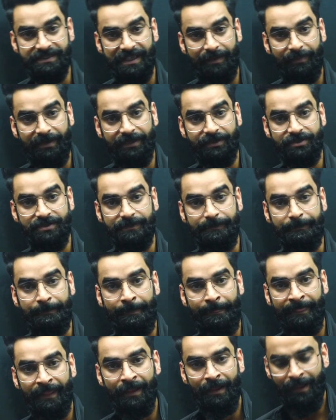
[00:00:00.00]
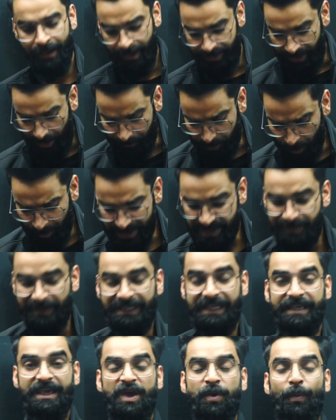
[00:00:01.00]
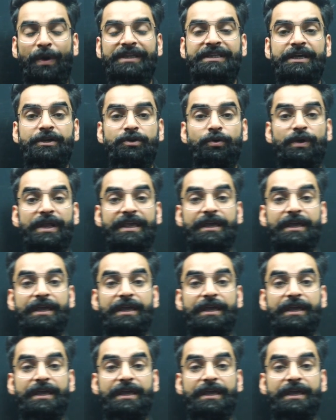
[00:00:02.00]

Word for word: examination. Now, you must be thinking whether to